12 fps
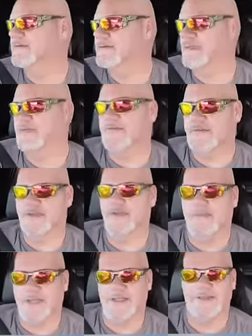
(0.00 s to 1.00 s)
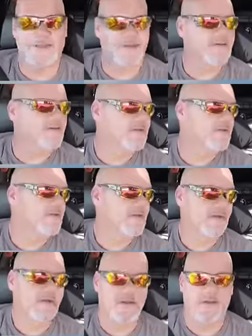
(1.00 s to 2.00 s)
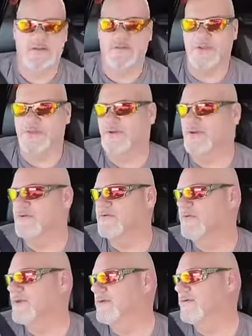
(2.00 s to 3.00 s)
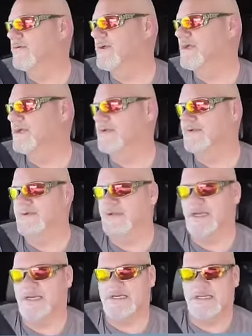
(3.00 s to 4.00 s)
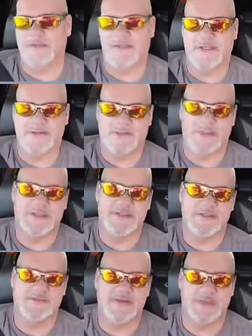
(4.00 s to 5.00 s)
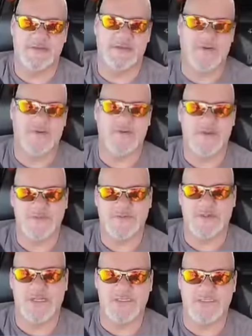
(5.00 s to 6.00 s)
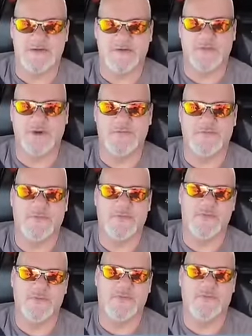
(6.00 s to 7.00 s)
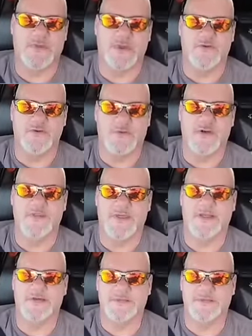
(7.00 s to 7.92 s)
You have to go by the what the gross vehicle weight. If you got a 10,000 pound GVWR and this one has a 20,000